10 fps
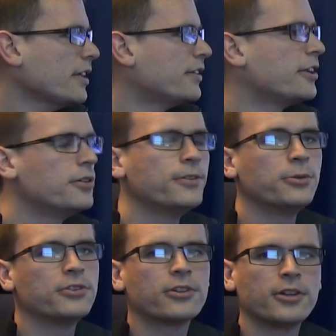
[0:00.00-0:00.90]
that your
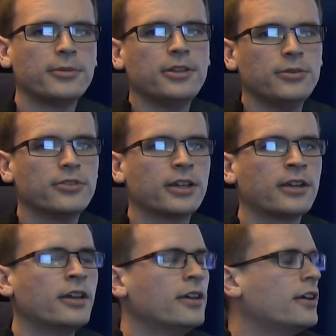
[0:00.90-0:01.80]
viewers are going to be
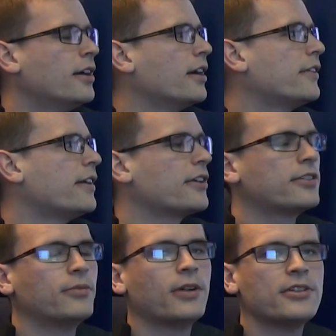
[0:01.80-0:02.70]
using to
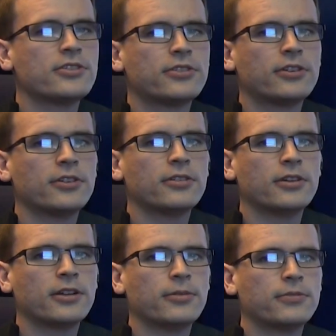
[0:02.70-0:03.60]
actually register
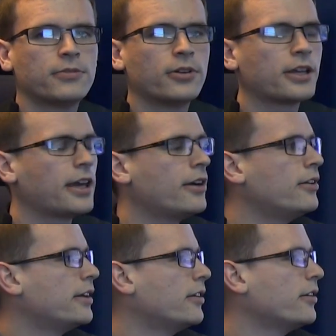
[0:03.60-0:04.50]
for an
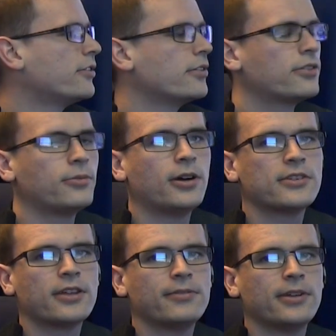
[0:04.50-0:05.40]
account and also to
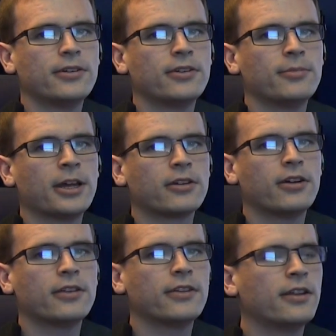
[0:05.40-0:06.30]
watch that video on demand
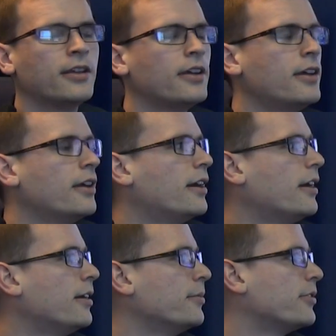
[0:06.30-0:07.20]
content.
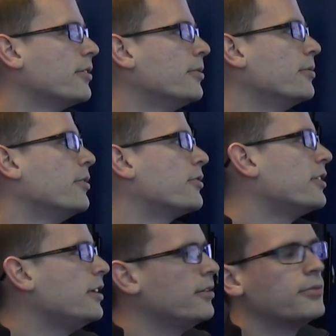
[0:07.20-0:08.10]
So you'll
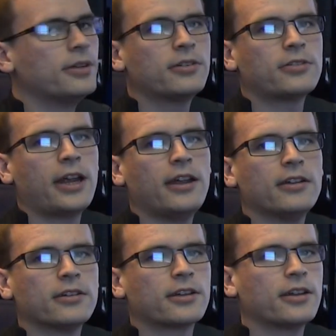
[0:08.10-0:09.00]
see we create
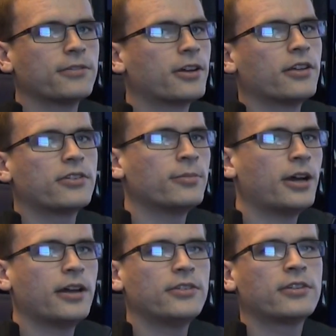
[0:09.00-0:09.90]
a kind of a
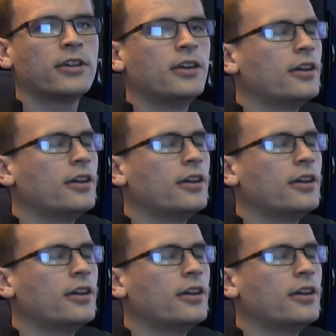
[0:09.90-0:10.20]
customized